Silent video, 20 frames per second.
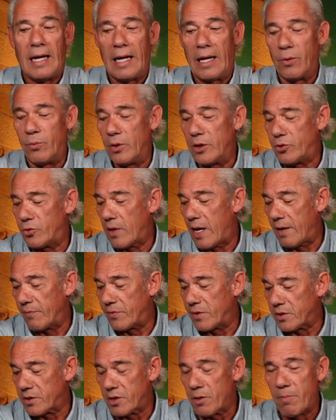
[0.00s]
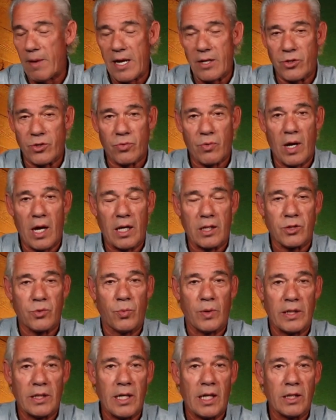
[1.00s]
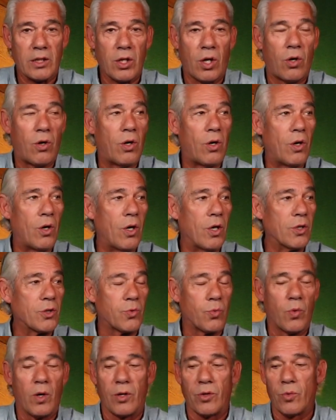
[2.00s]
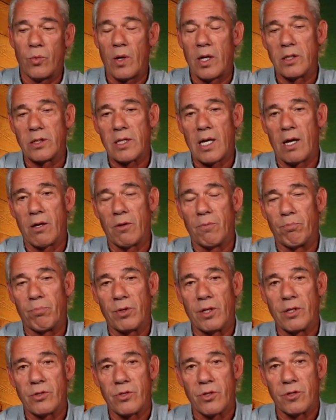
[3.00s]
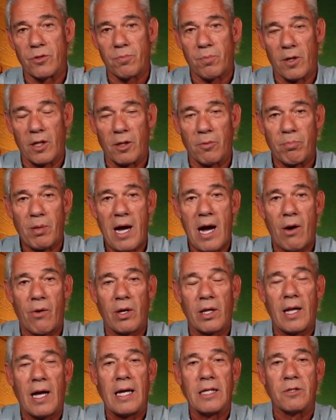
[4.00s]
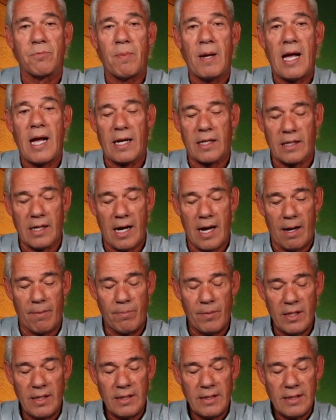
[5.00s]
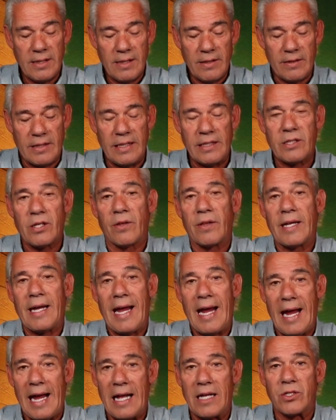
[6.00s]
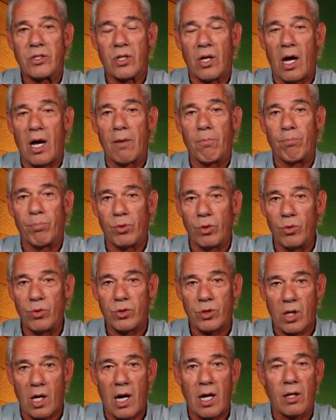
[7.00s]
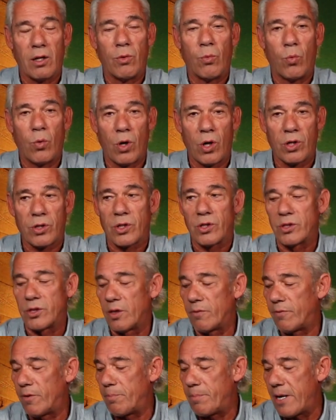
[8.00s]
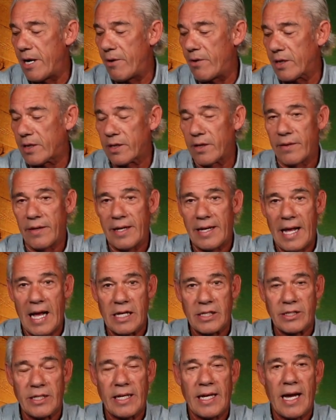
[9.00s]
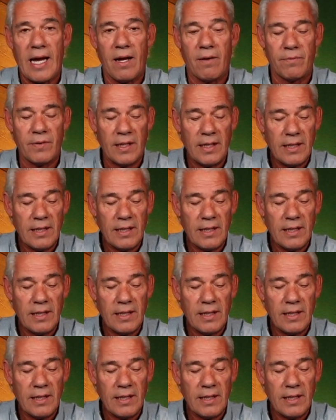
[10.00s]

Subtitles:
we drive the cement trucks, we dig the holes, we're the ones out in blizzards putting power lines back up. These are the hands-on blue-collar workers of America that actually have